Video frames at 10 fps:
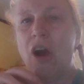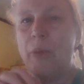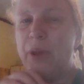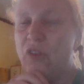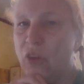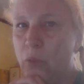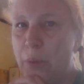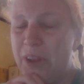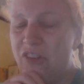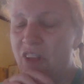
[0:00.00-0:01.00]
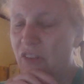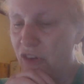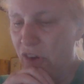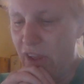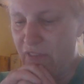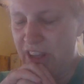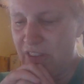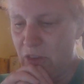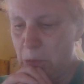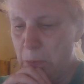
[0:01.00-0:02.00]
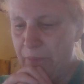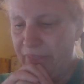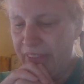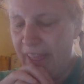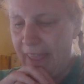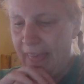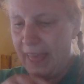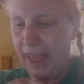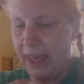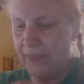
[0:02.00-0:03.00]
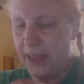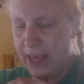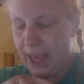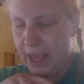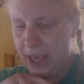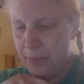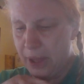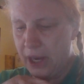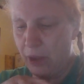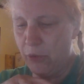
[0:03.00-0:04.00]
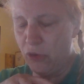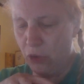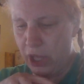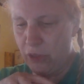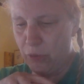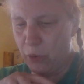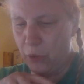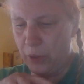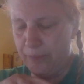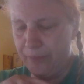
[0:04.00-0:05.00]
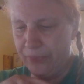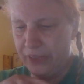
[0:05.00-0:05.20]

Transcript: copies of the women's death certificates. And they came and I was looking through them.